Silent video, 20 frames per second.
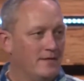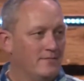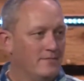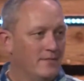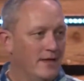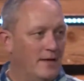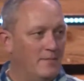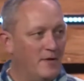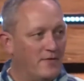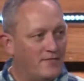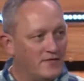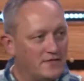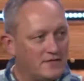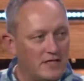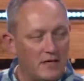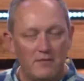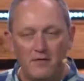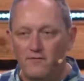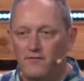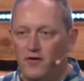But for
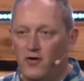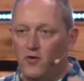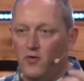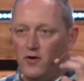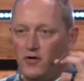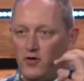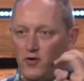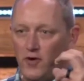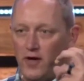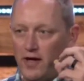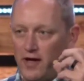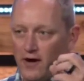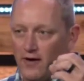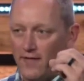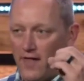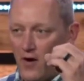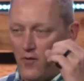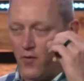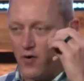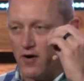some of you, when you hear
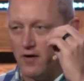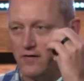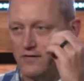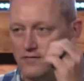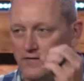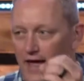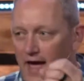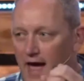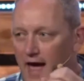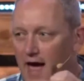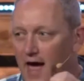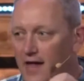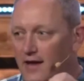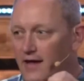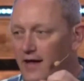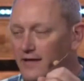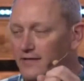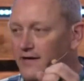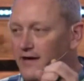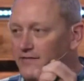that word dad,
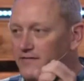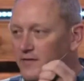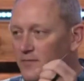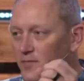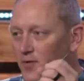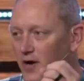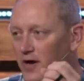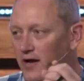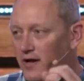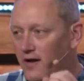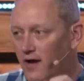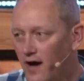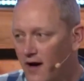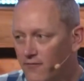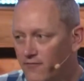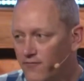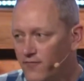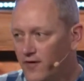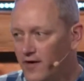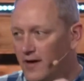it doesn't bring
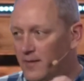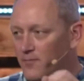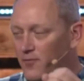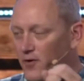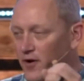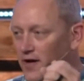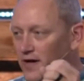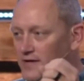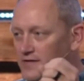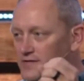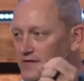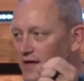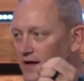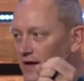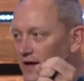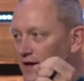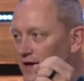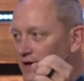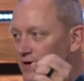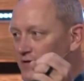comfort. It brings
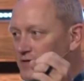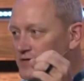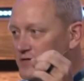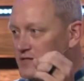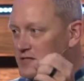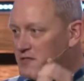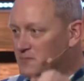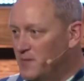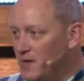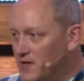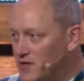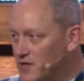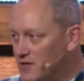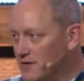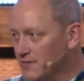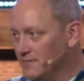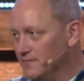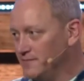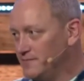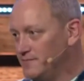
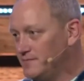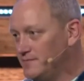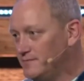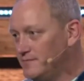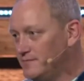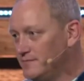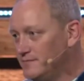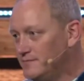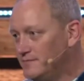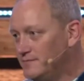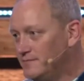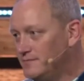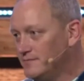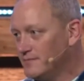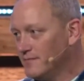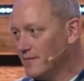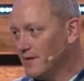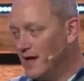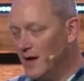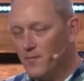suspicion.
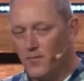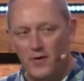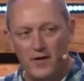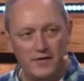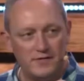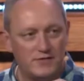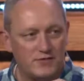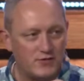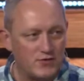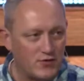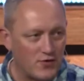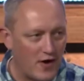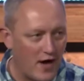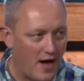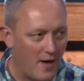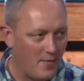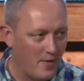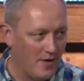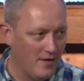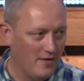It brings
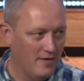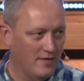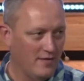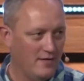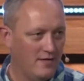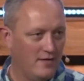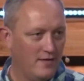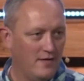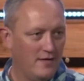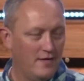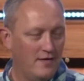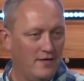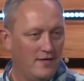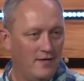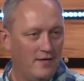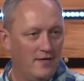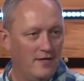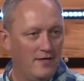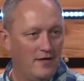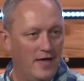trauma.
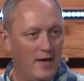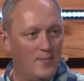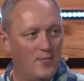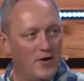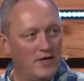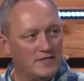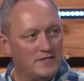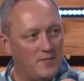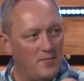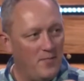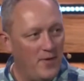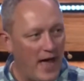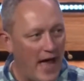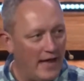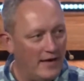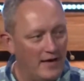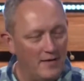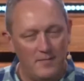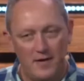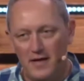It brings
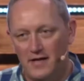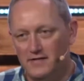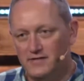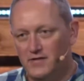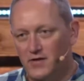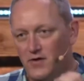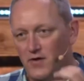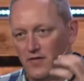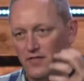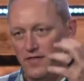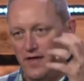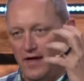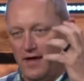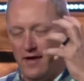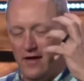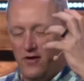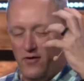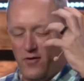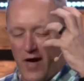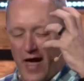abandonment. And so you think,
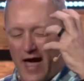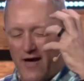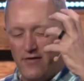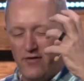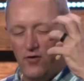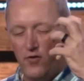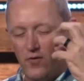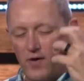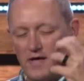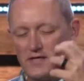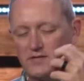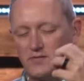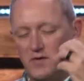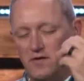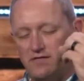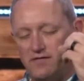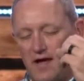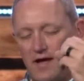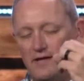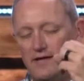and you wrestle with
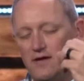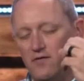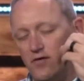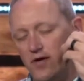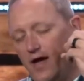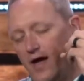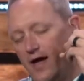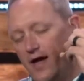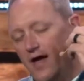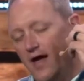this idea of, okay,